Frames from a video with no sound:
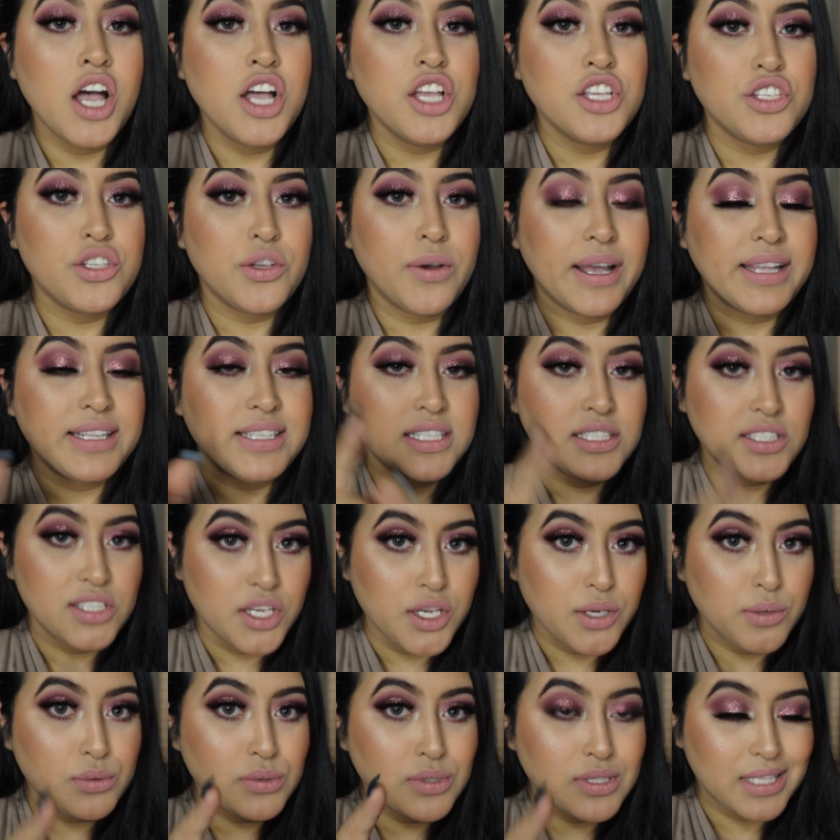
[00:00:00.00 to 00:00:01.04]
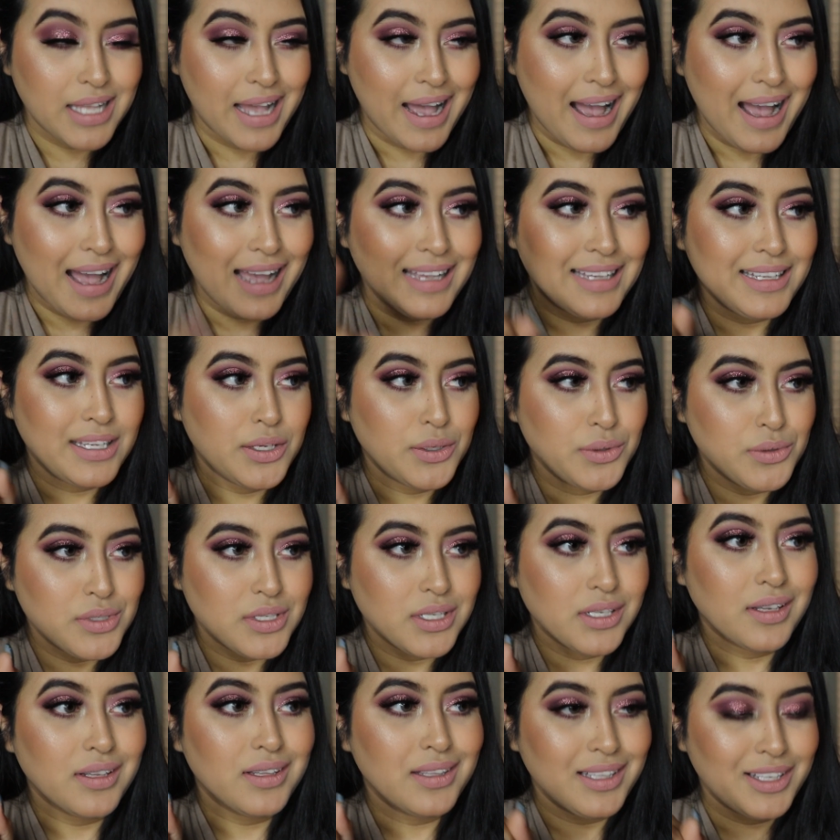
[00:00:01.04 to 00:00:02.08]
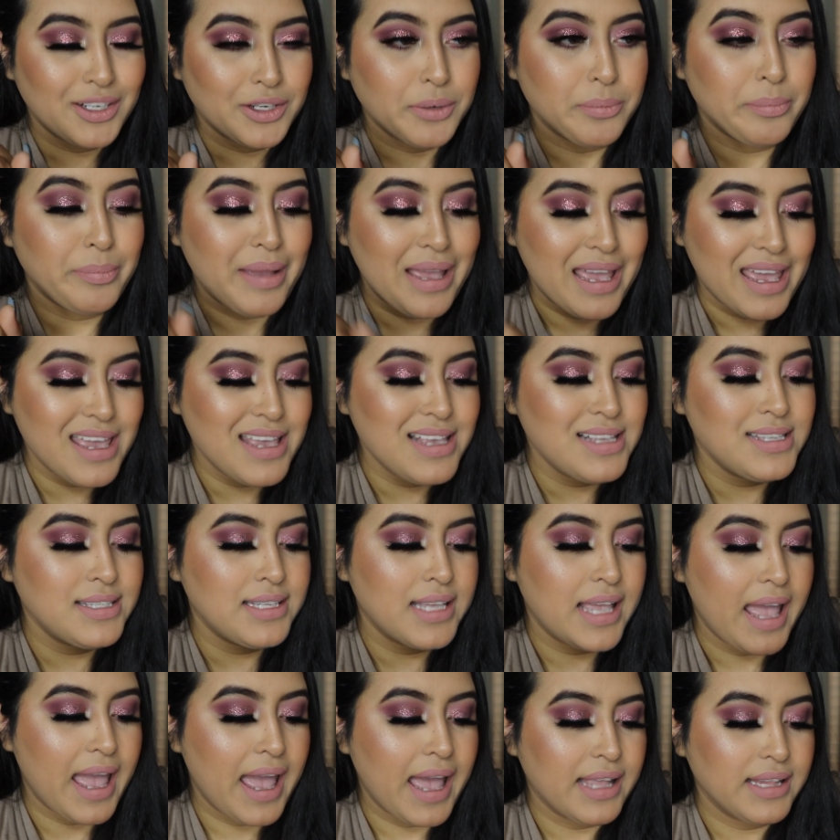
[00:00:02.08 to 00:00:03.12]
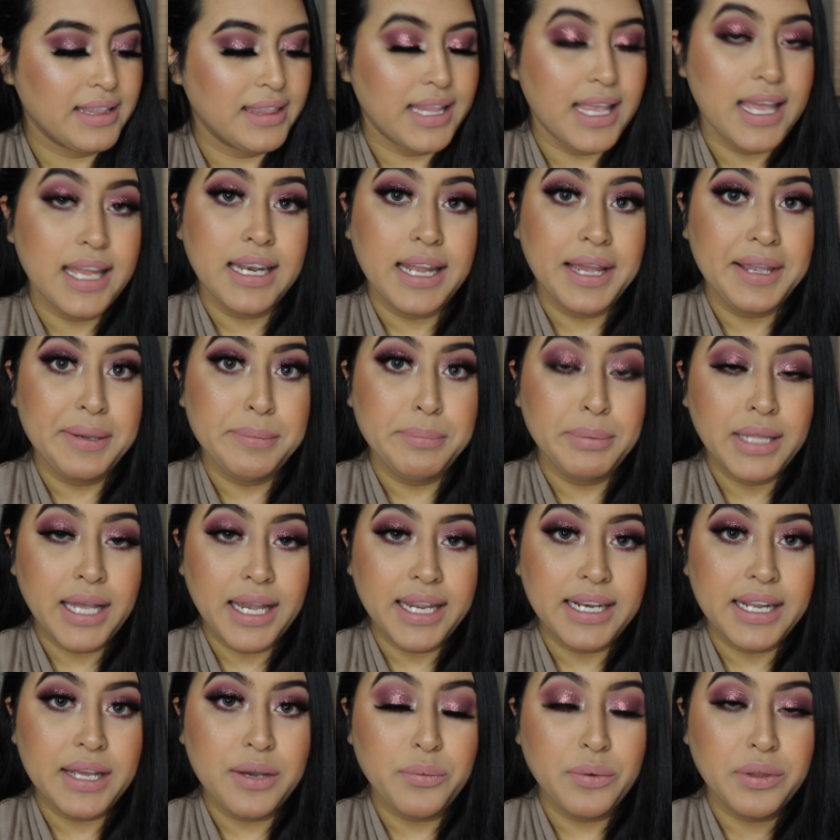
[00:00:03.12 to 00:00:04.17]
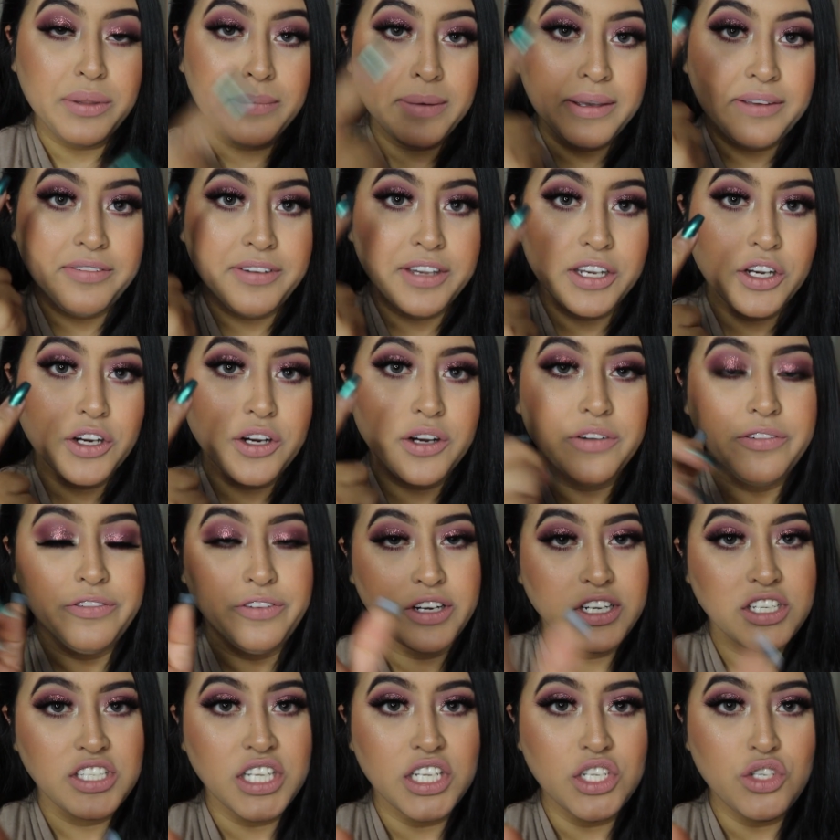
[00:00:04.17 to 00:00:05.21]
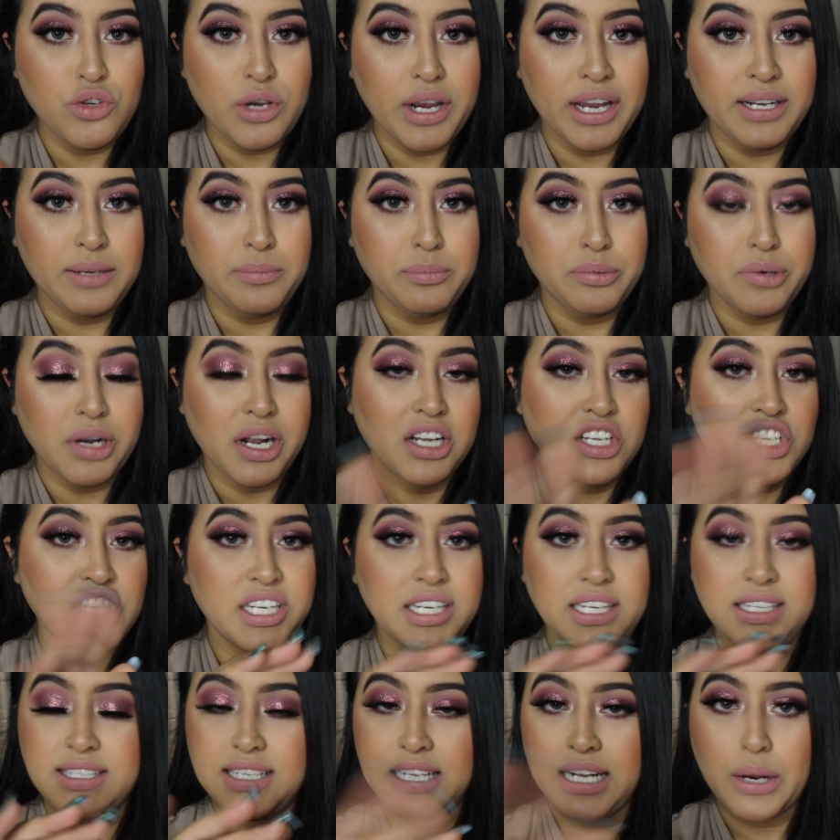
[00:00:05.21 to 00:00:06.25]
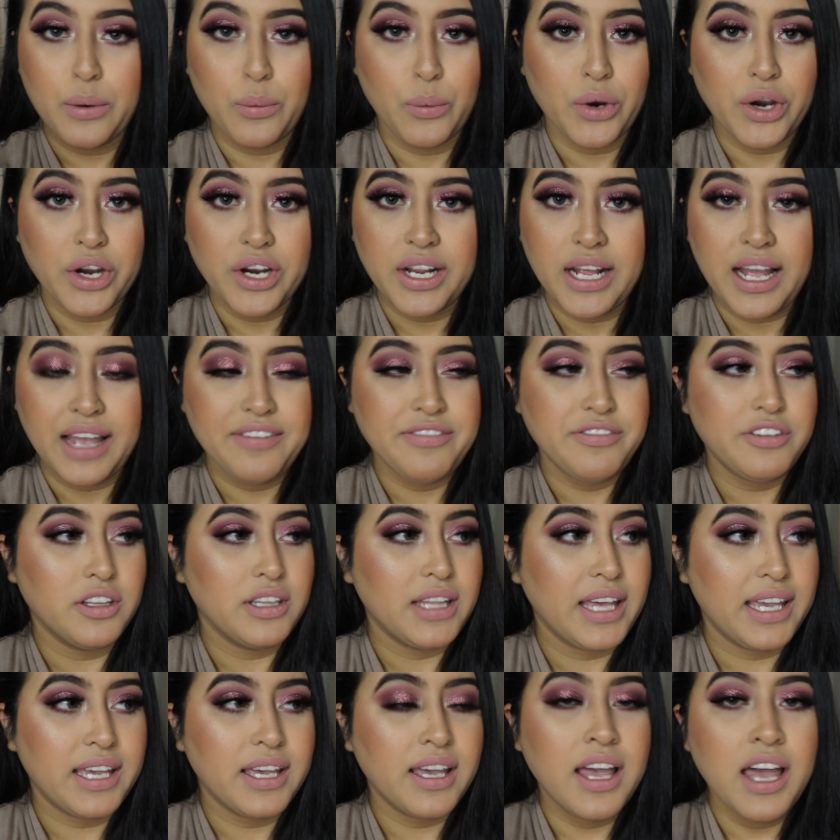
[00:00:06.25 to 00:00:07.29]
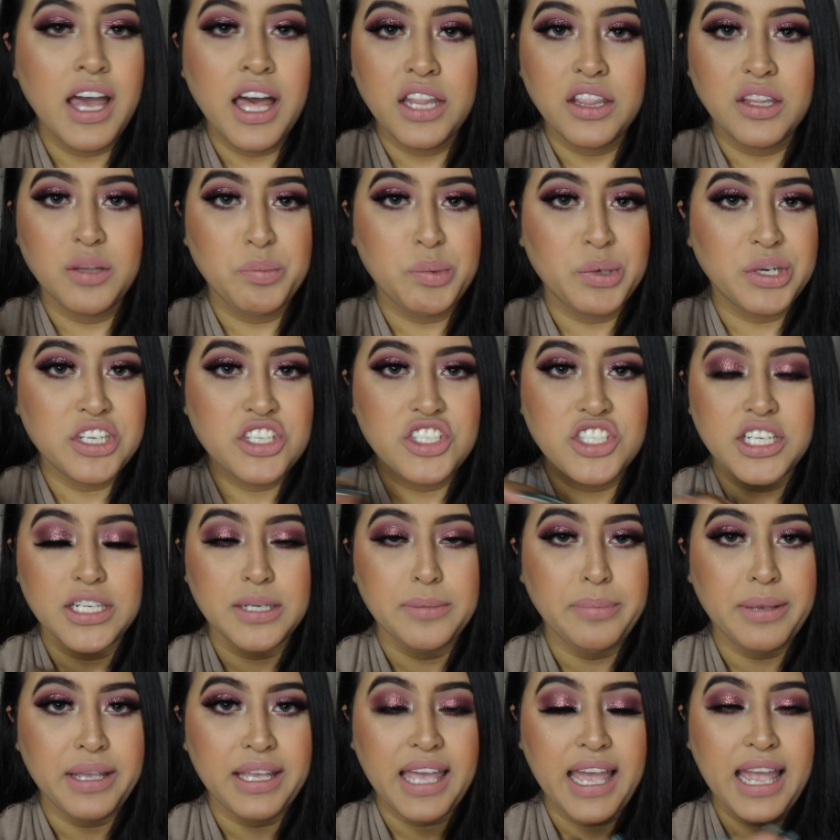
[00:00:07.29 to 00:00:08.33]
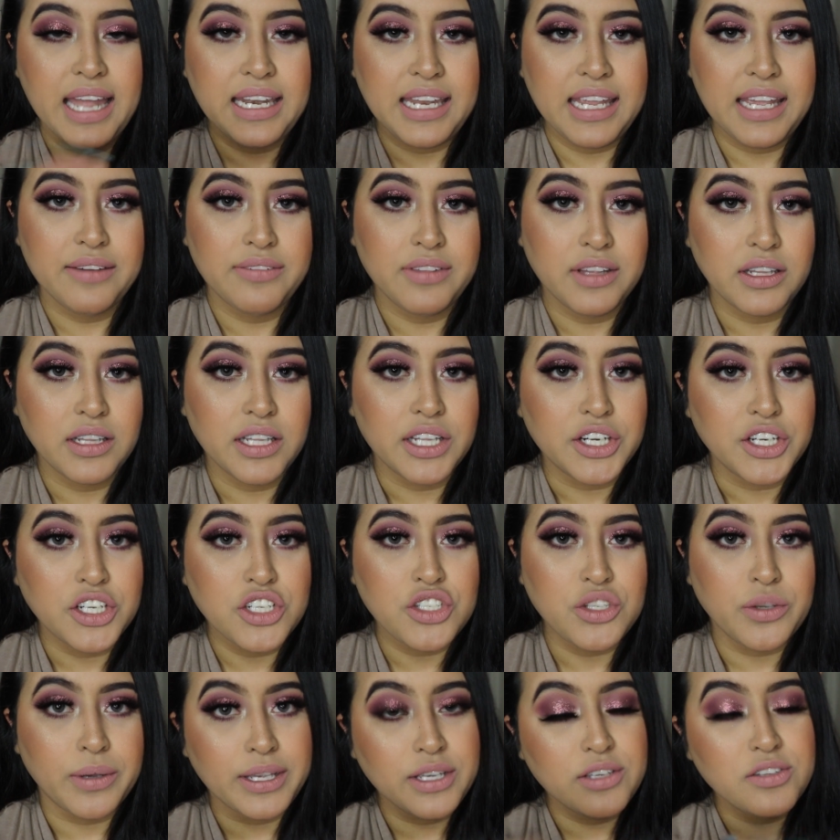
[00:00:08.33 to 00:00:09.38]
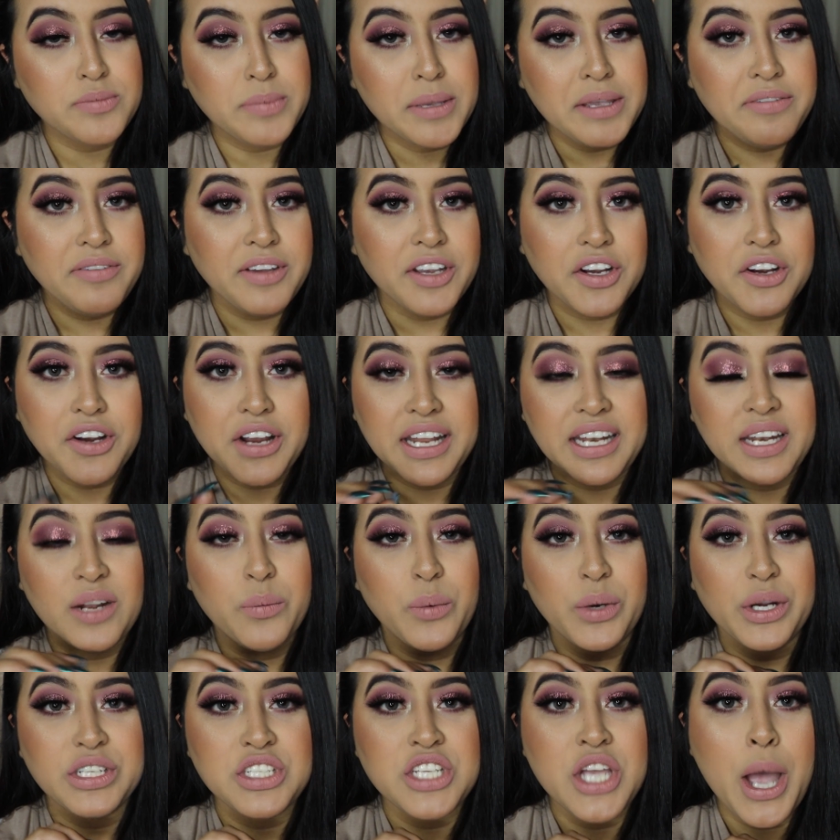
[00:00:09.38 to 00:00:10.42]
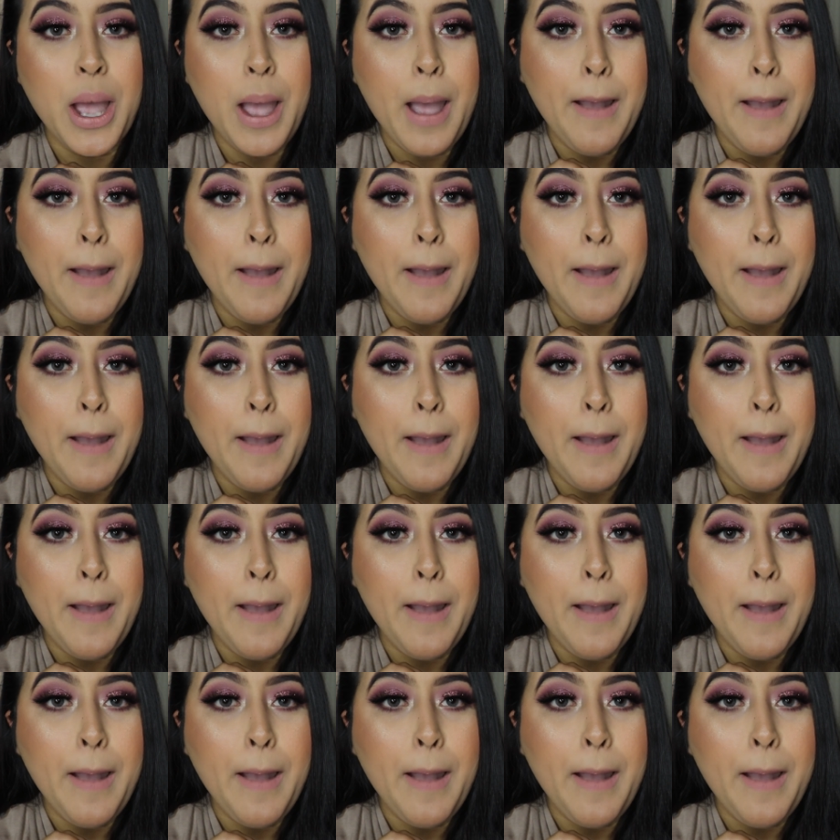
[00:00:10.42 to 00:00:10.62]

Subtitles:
So I did use that. I used a glitter base and then I applied it with my finger. First I tried a brush and it didn't work. I feel like the brush didn't pick any of the glitter, so I used my finger and it worked